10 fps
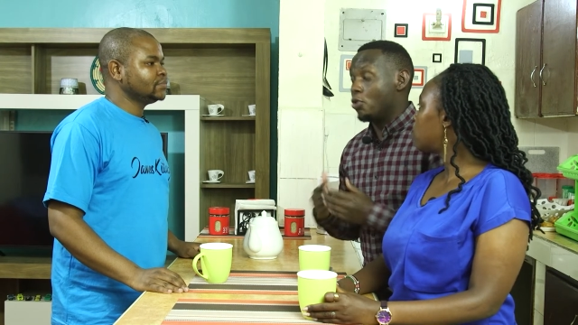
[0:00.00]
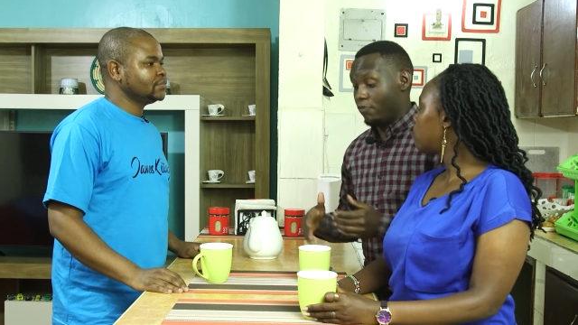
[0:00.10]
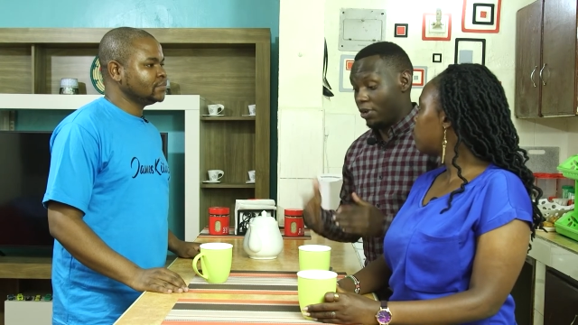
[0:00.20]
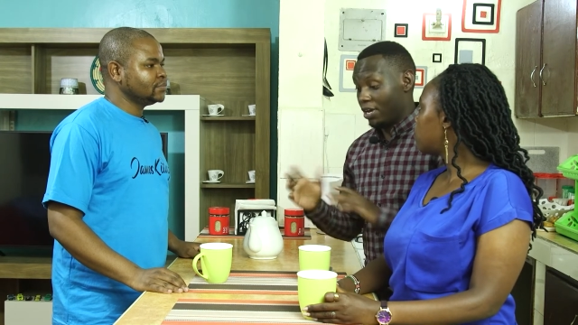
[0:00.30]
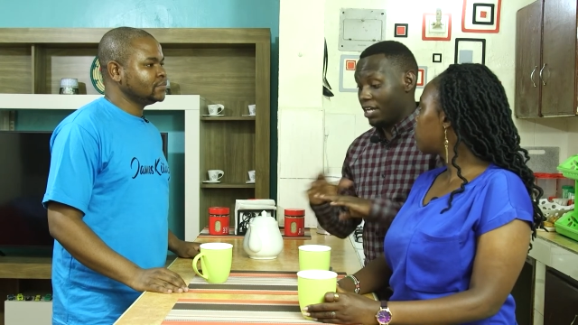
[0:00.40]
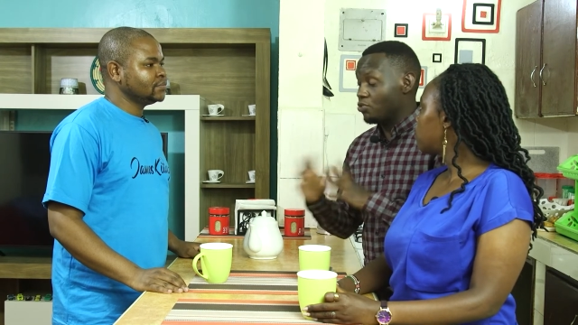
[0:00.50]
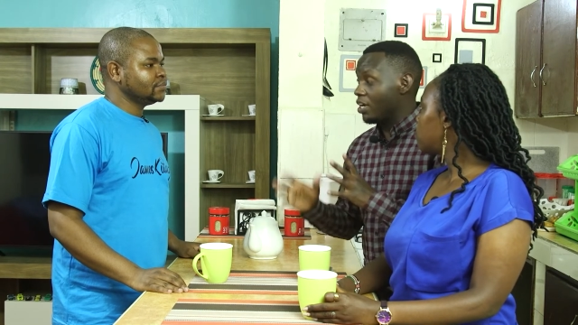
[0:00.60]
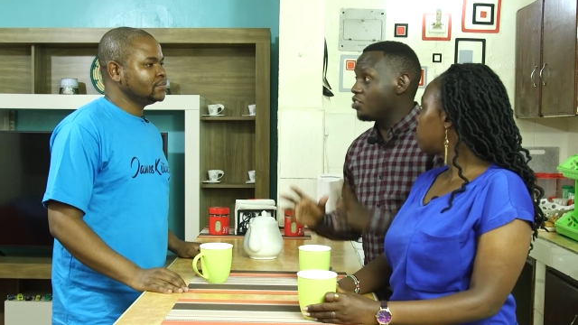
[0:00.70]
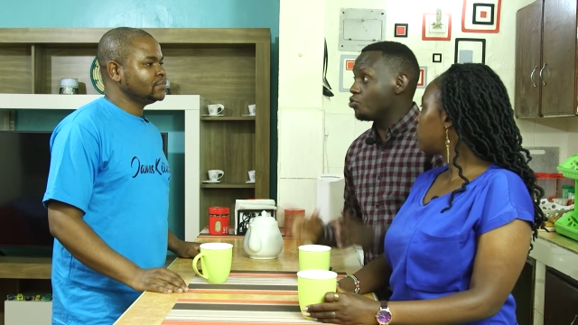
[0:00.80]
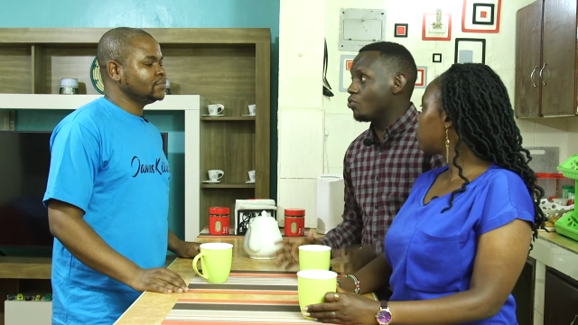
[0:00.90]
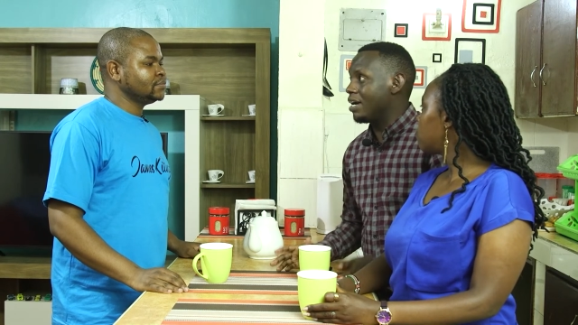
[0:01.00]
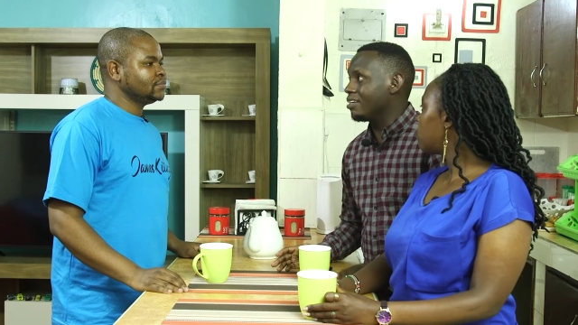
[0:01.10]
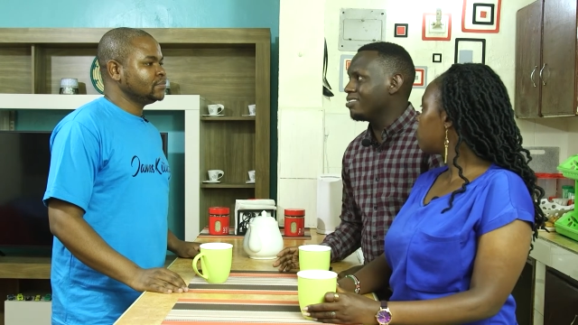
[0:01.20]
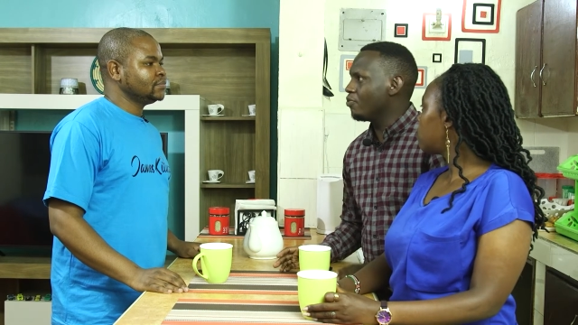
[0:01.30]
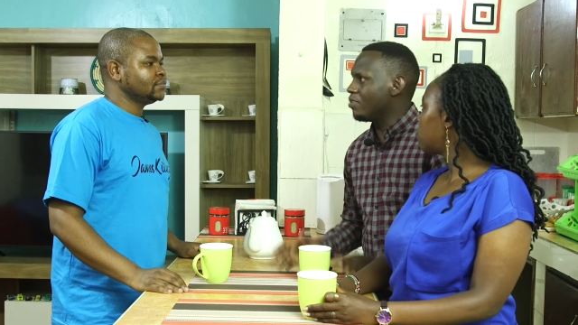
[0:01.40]
Speaker 1: or if you're yet to get into
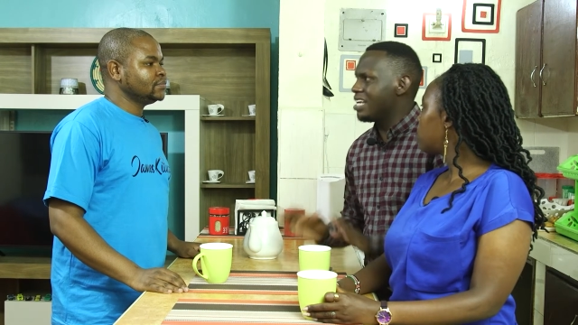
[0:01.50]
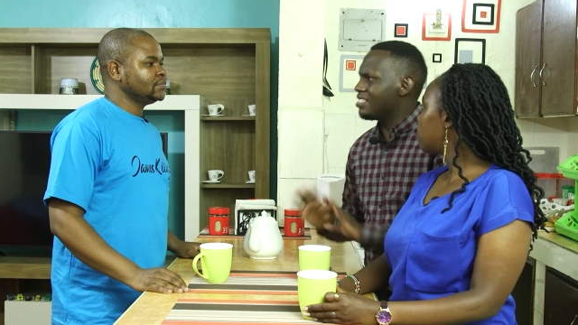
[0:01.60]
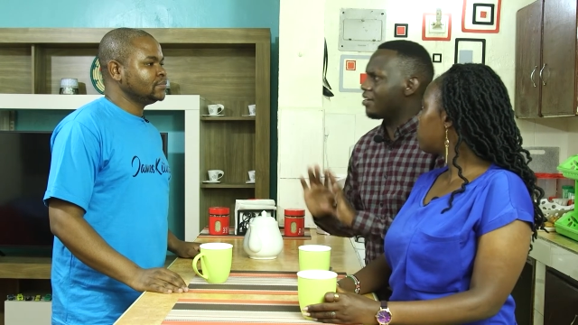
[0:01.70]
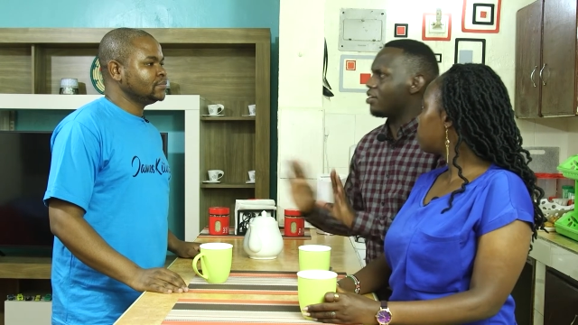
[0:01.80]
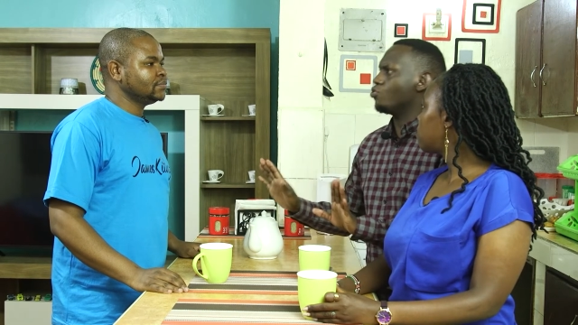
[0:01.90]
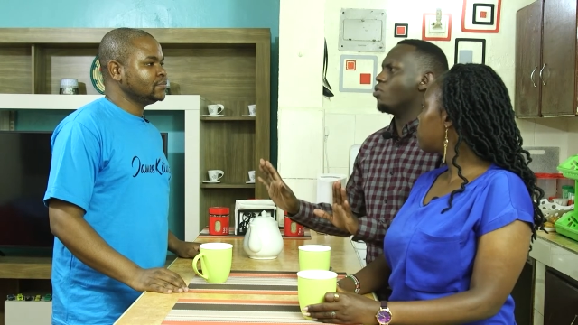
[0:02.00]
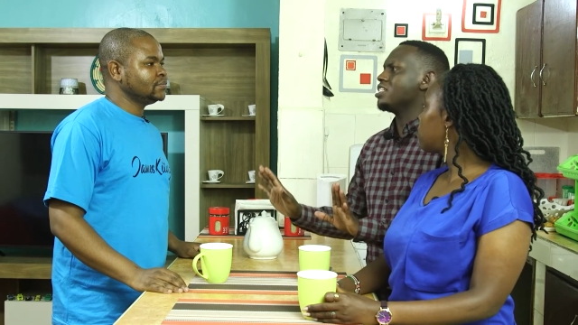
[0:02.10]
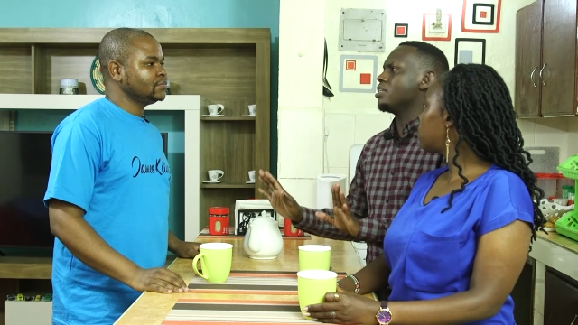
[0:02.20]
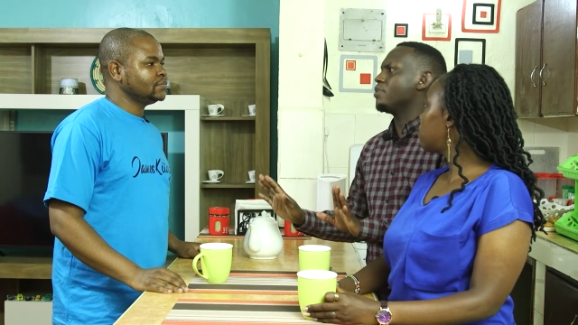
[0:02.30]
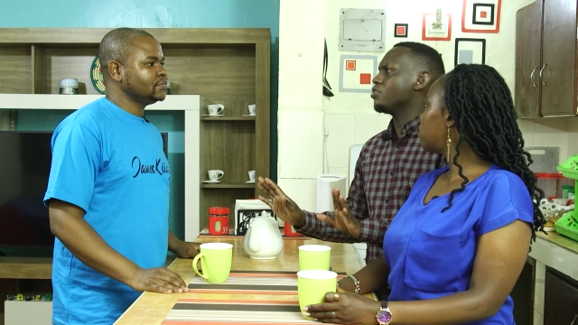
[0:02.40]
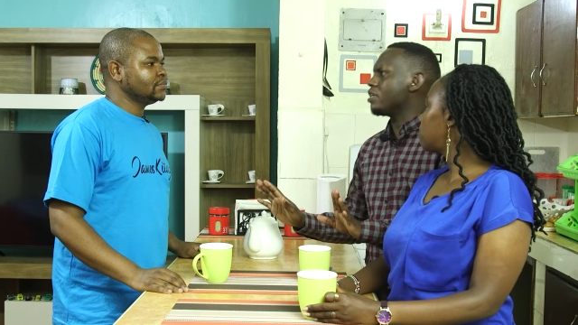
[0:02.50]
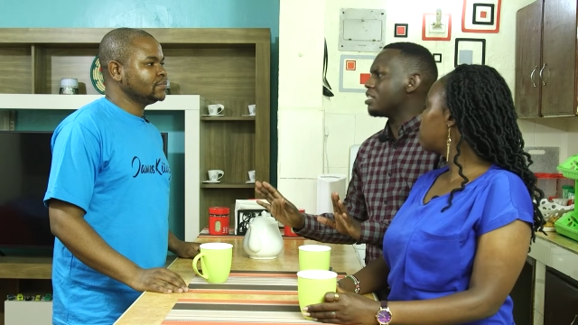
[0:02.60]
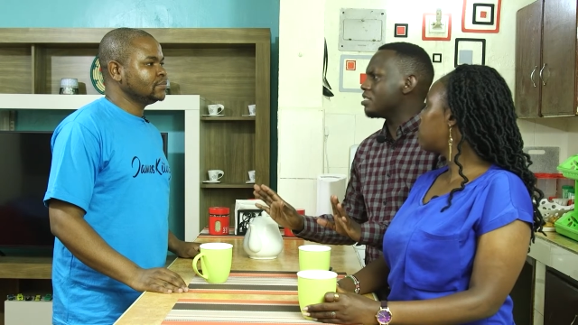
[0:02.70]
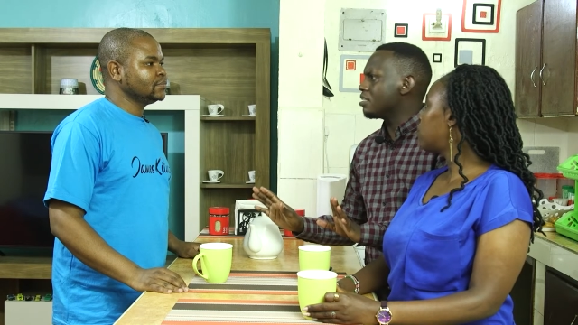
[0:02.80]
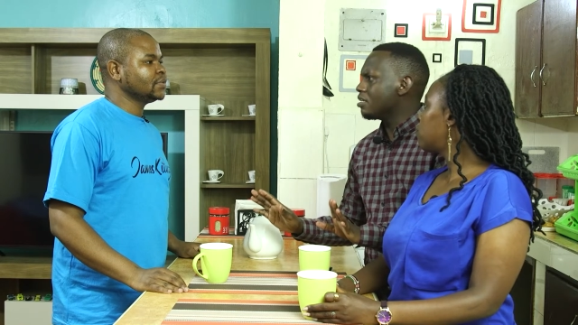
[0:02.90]
one, we just agree to go our separate
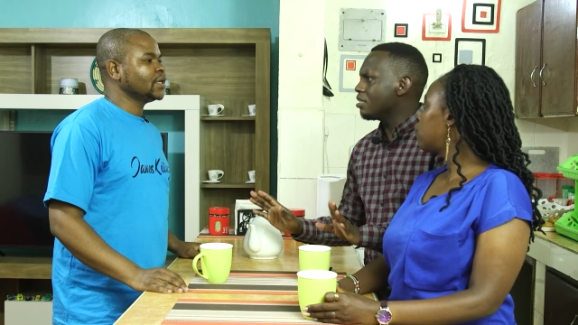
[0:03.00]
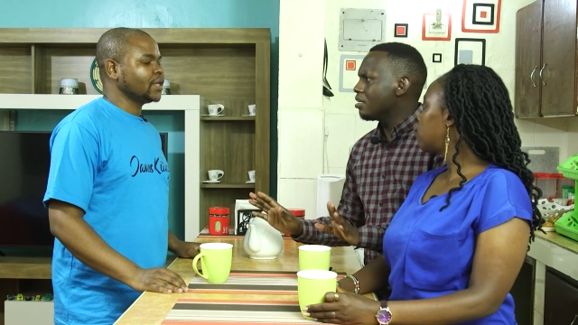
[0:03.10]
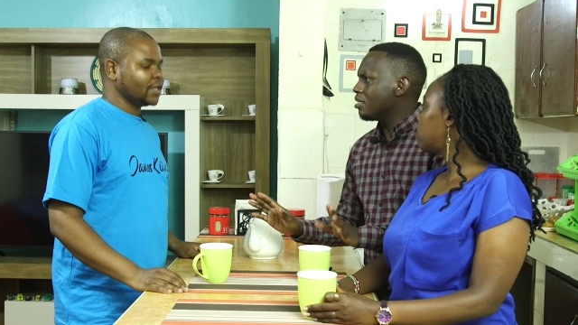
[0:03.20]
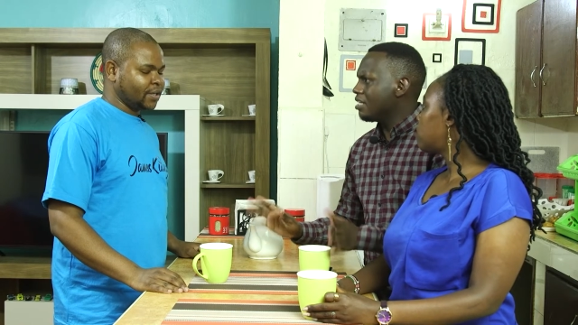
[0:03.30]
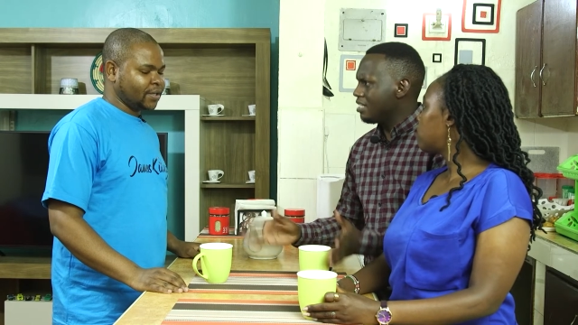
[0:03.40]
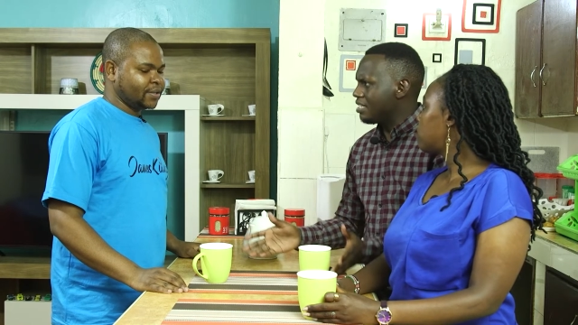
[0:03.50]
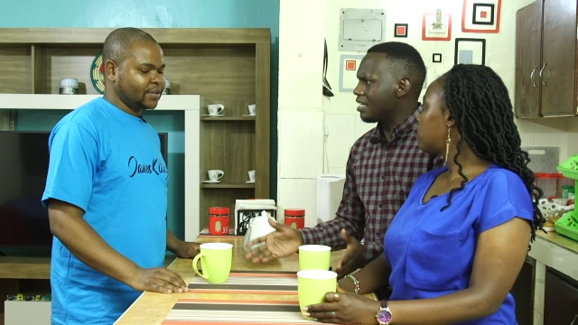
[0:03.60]
ways. Uh-huh.